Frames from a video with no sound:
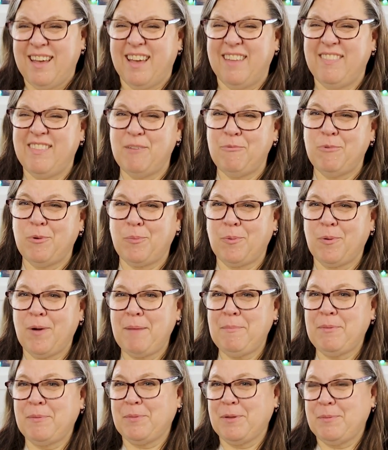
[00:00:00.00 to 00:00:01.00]
and then we'll
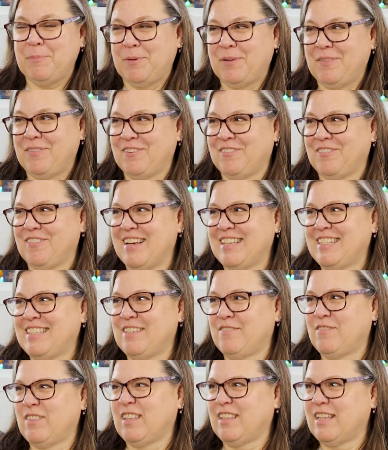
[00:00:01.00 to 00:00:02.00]
probably put the rest
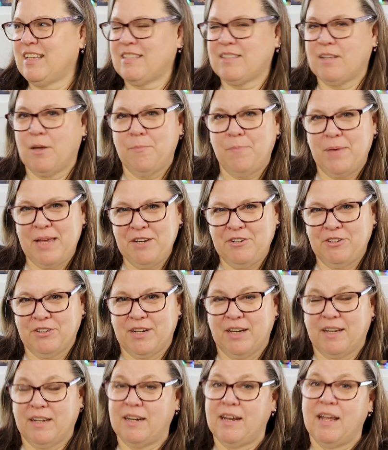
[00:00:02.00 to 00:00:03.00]
of the list on
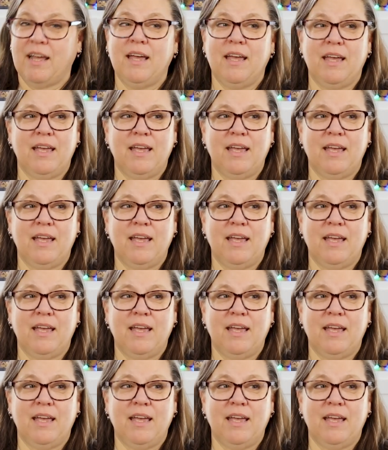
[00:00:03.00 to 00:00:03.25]
Patreon.